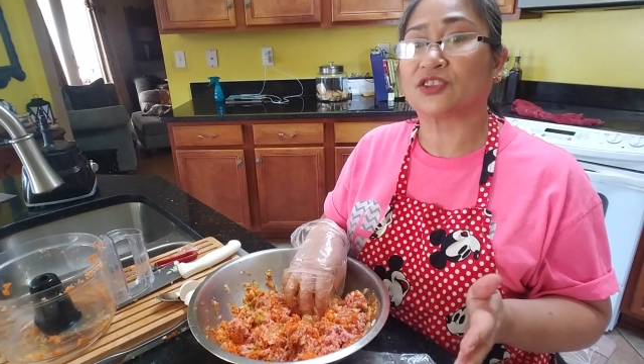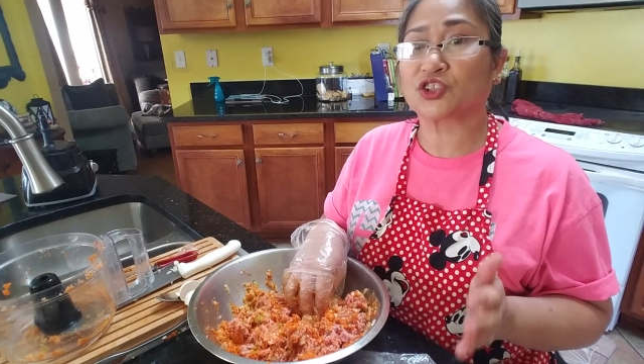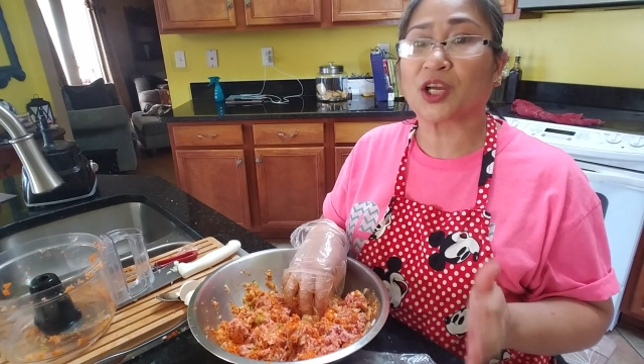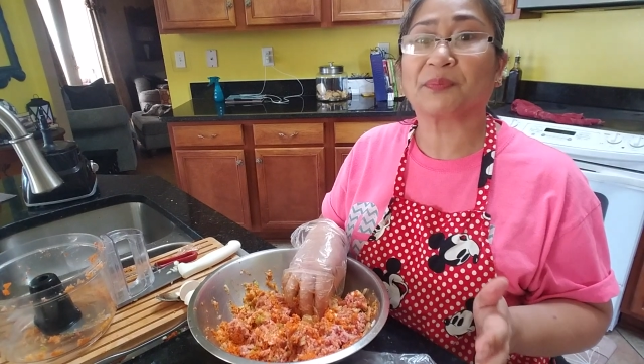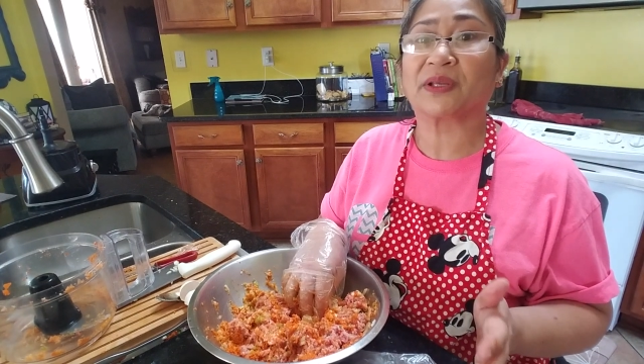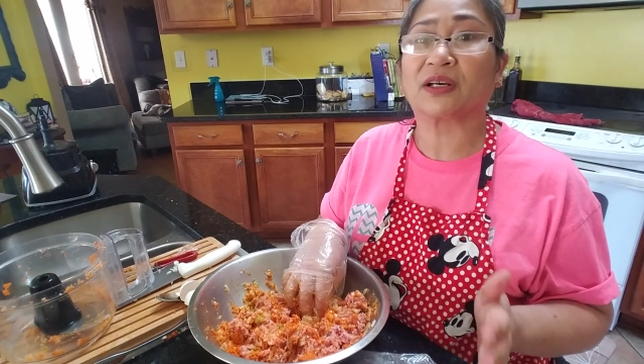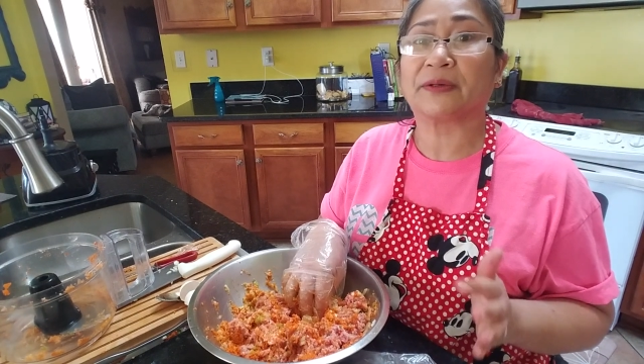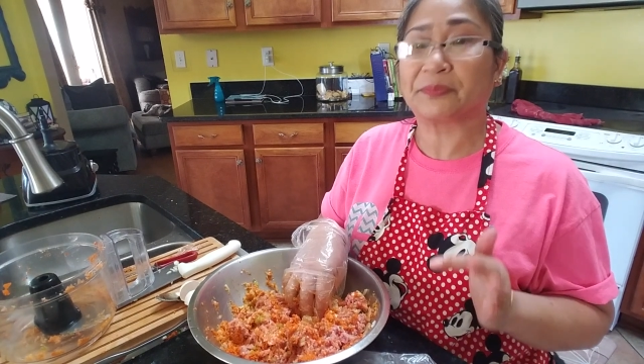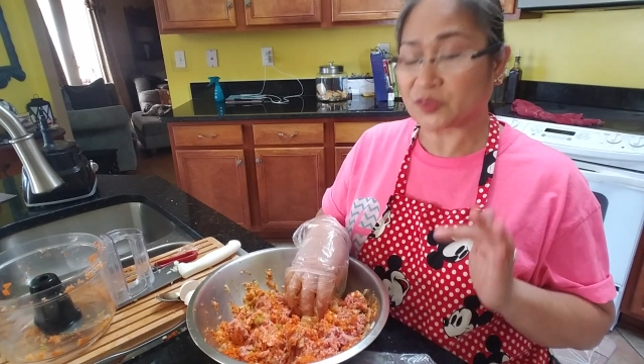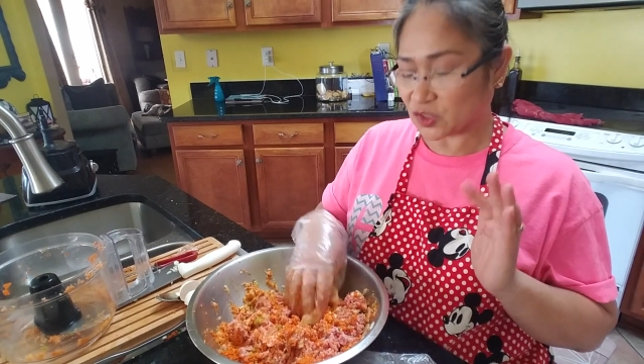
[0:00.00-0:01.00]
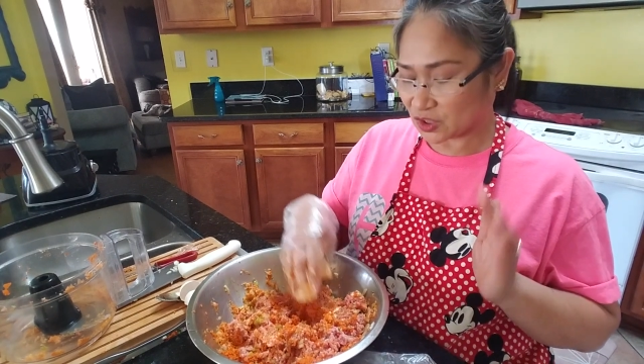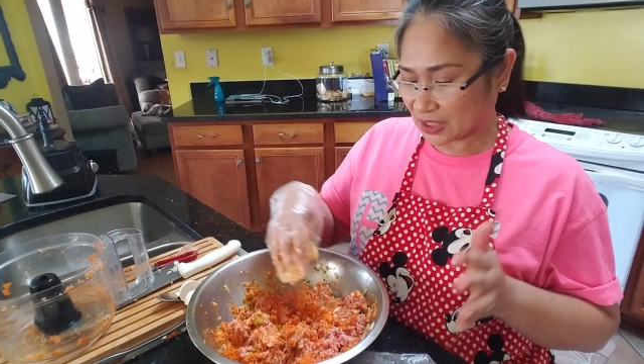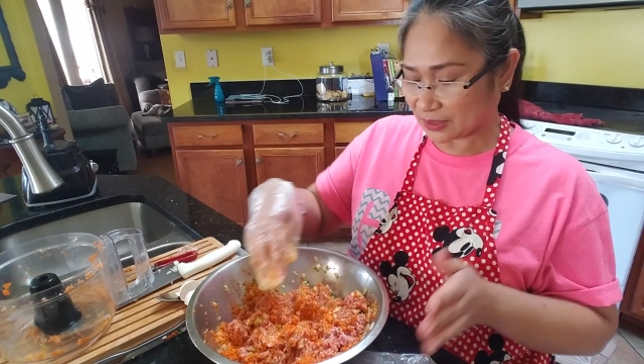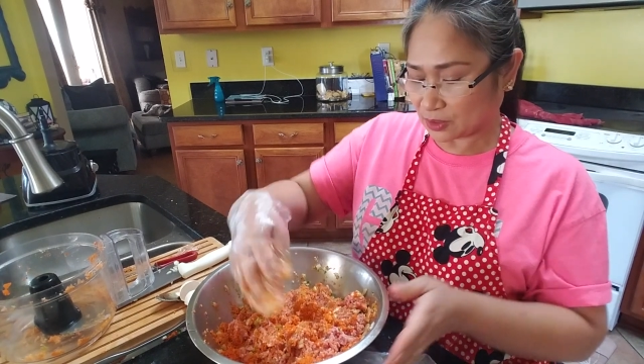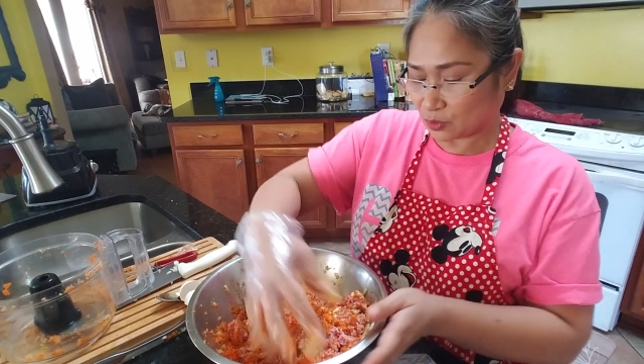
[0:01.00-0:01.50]
chop it up, just
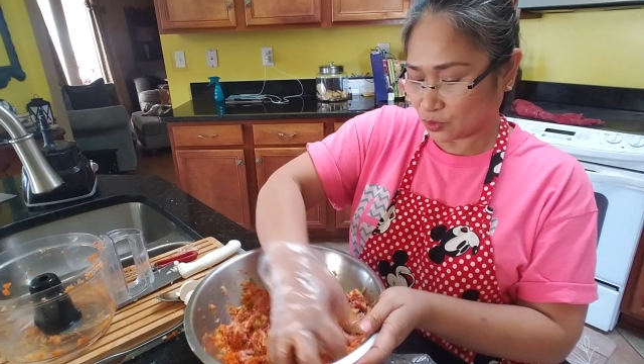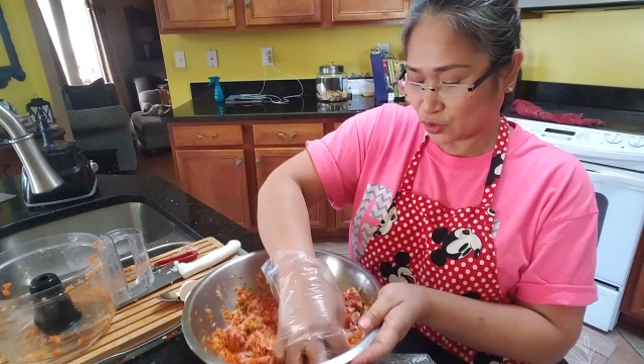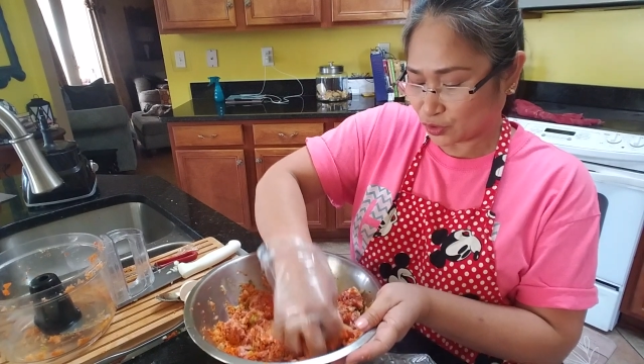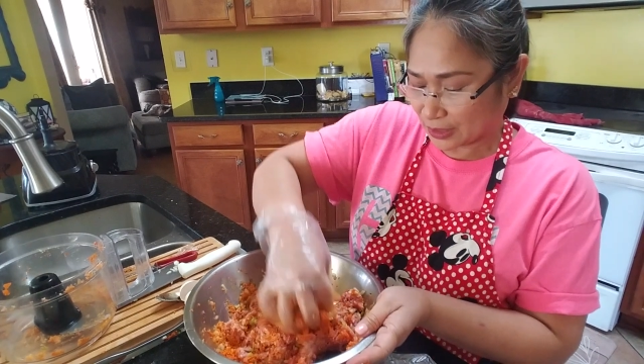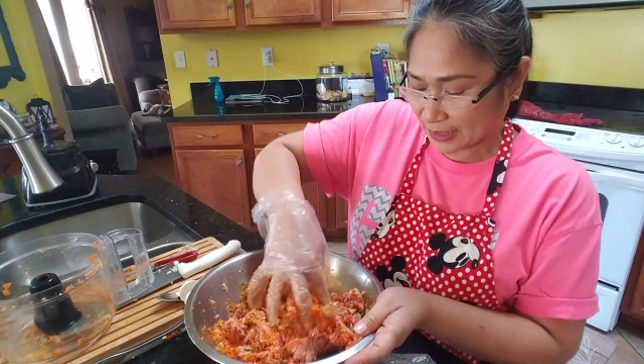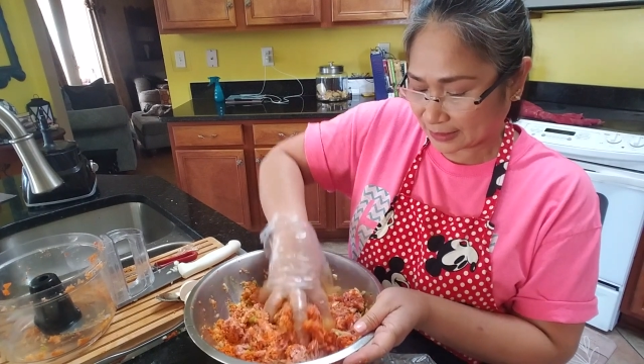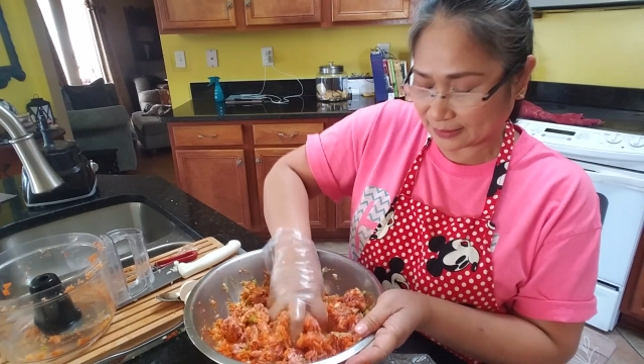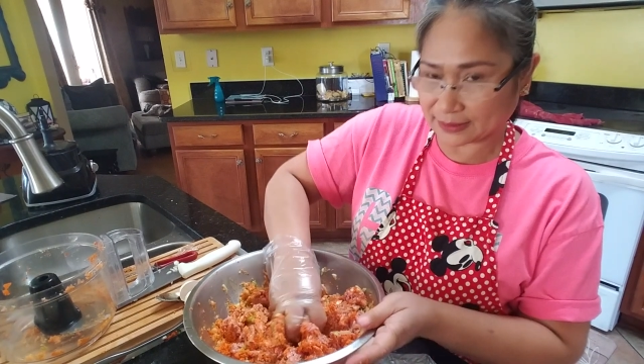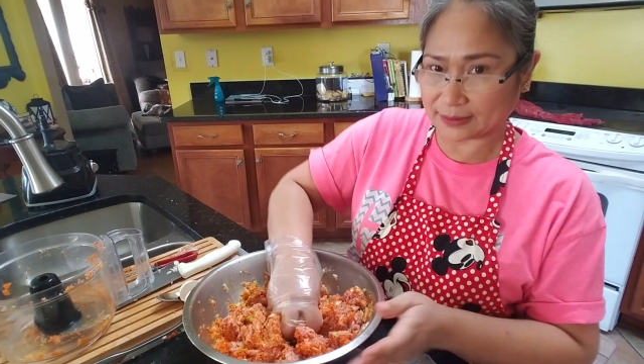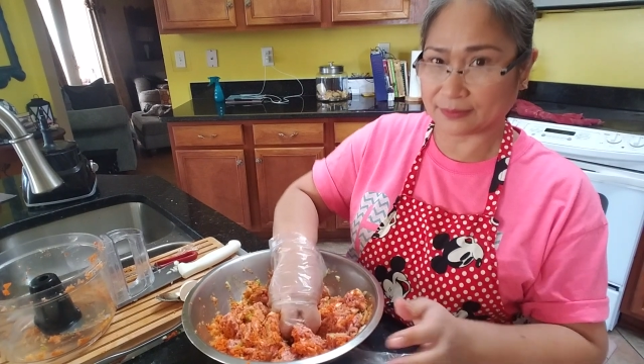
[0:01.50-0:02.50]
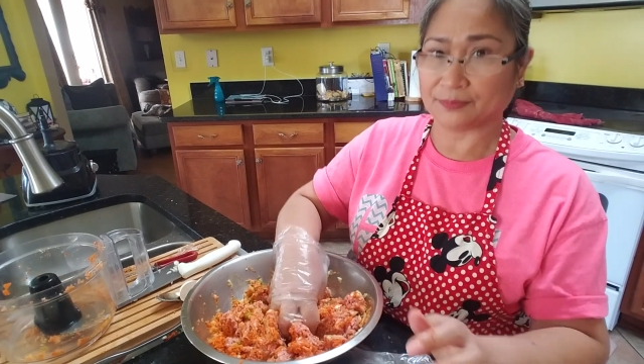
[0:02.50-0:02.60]
like the onion that I do.